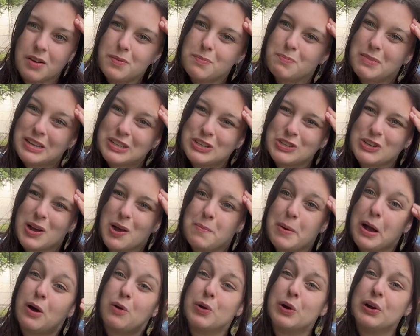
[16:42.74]
much
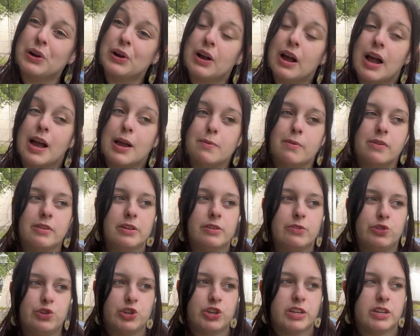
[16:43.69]
about her. I
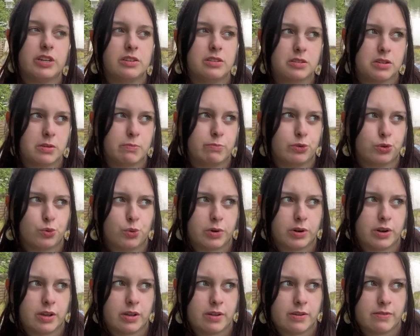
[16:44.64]
believe she is some
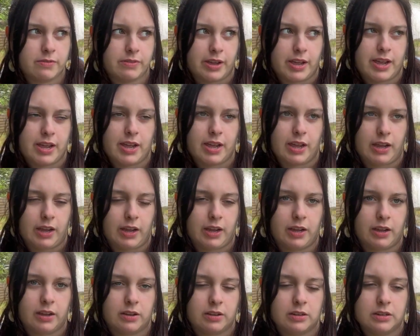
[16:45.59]
sort of
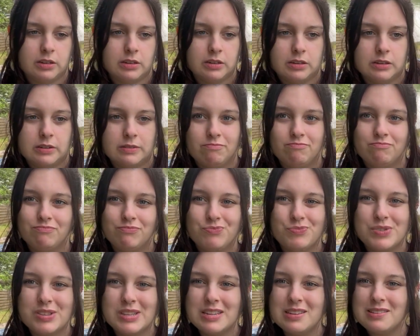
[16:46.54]
a
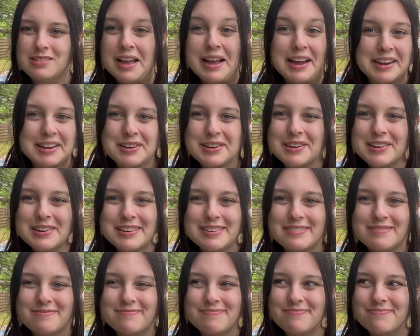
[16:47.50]
designer,
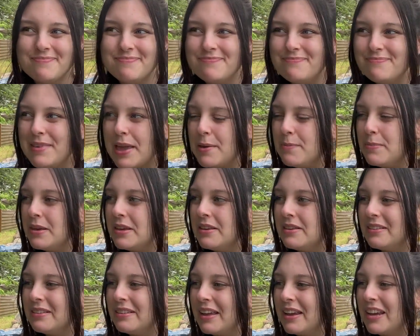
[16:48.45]

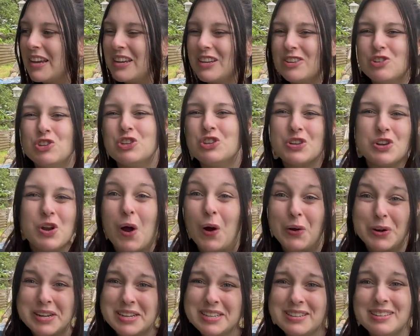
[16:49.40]
maybe like just an
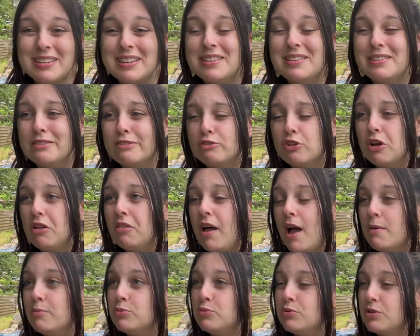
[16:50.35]
artist, and
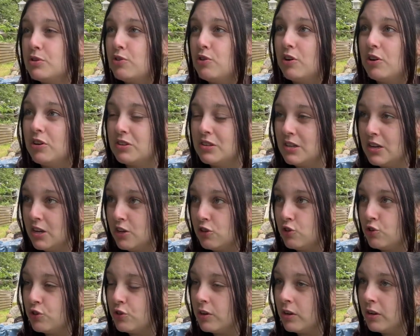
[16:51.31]
collabs with cross
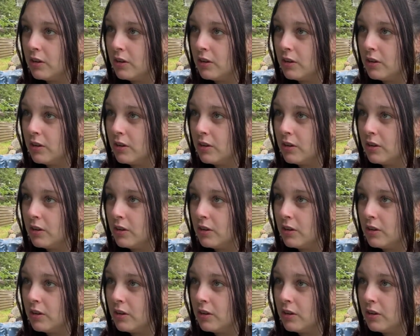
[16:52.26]
stitch